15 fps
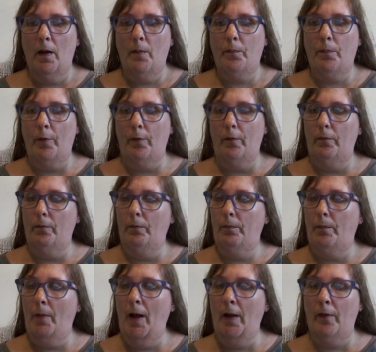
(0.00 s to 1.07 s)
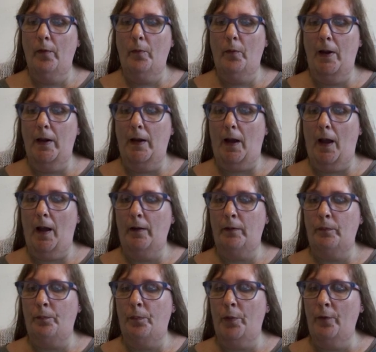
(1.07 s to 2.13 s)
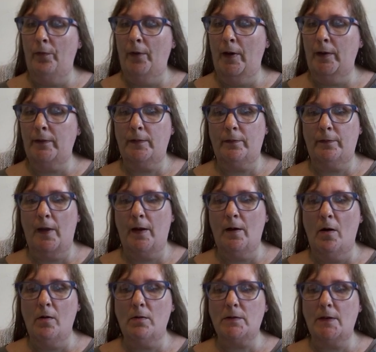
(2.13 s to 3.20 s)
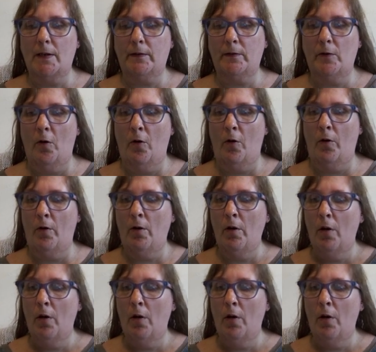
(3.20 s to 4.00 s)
but at the weekend, but they, they all said no,